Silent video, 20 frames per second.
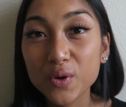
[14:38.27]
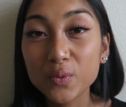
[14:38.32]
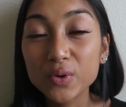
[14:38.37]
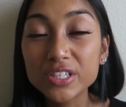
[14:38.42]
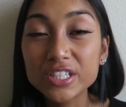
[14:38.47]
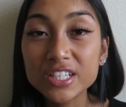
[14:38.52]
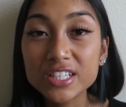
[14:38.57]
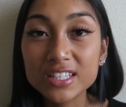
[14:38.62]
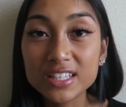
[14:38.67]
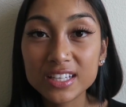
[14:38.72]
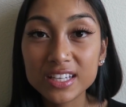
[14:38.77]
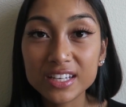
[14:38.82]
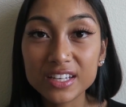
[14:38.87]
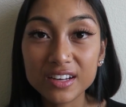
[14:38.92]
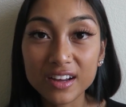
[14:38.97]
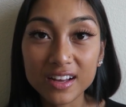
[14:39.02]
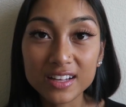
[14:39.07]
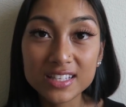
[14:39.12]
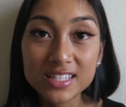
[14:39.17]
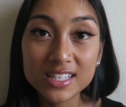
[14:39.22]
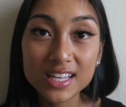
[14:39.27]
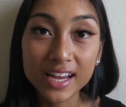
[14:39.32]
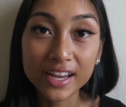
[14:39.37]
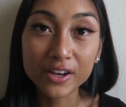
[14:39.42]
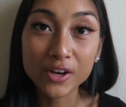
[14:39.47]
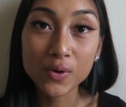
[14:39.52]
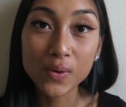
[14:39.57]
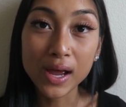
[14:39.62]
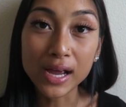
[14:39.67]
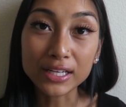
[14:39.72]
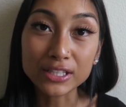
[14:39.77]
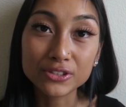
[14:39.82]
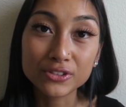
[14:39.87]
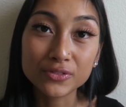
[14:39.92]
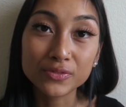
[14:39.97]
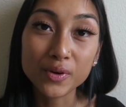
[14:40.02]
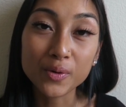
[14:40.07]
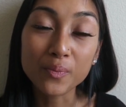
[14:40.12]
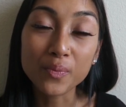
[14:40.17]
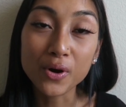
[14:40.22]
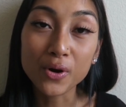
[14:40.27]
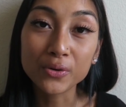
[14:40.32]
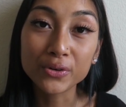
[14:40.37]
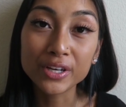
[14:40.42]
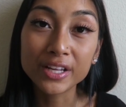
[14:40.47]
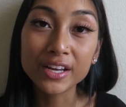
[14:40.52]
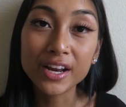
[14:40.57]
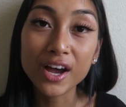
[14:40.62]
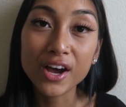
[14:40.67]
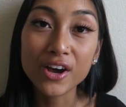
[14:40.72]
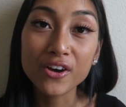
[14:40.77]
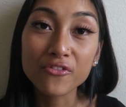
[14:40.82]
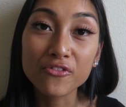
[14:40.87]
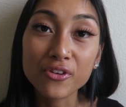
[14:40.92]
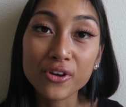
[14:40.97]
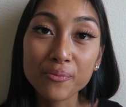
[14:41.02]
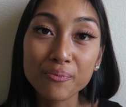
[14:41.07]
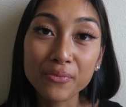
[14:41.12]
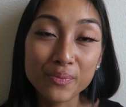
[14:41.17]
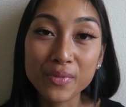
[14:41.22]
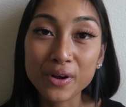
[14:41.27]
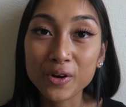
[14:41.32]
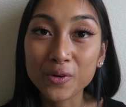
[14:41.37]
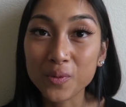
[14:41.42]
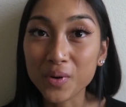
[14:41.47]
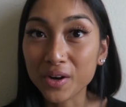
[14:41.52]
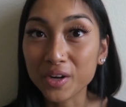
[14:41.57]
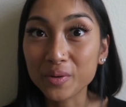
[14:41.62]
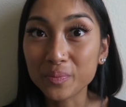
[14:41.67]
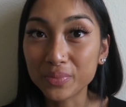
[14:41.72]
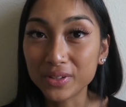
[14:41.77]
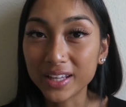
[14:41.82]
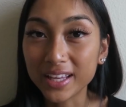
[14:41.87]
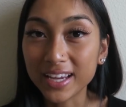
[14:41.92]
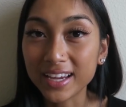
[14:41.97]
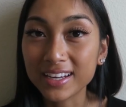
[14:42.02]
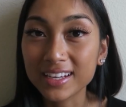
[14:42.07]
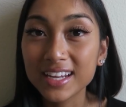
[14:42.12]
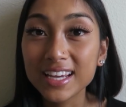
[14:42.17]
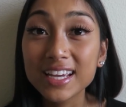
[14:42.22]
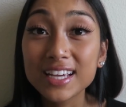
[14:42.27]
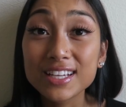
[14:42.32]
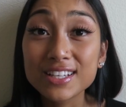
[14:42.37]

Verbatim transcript: which is the non-psychoactive component of the marijuana plant.